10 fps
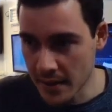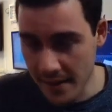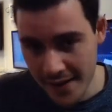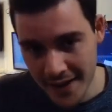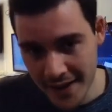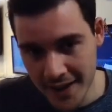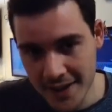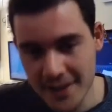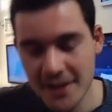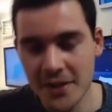
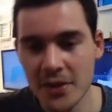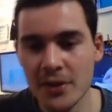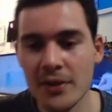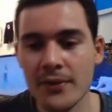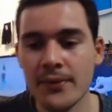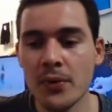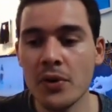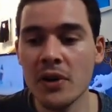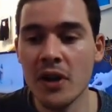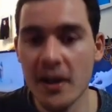designed for
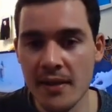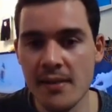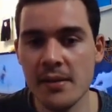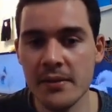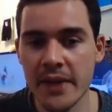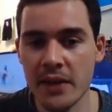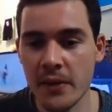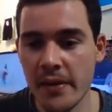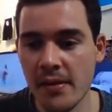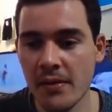constant
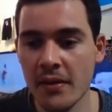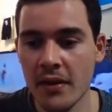values.